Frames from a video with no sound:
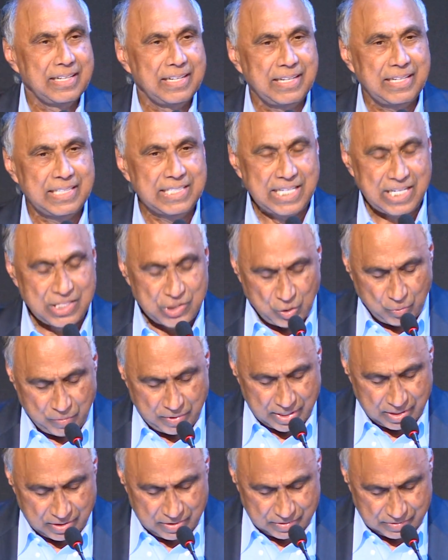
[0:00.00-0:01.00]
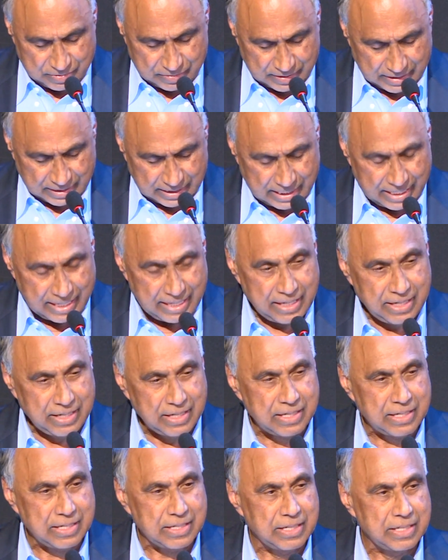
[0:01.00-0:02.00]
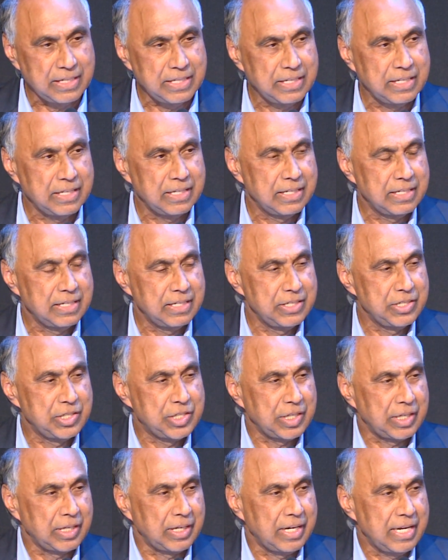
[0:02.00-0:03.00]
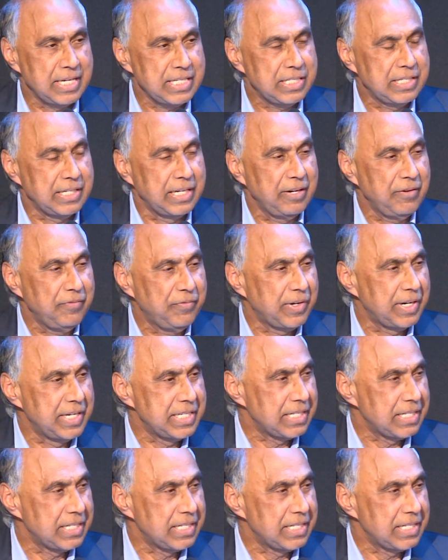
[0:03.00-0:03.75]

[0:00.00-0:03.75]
I also want to thank General Hasnain for his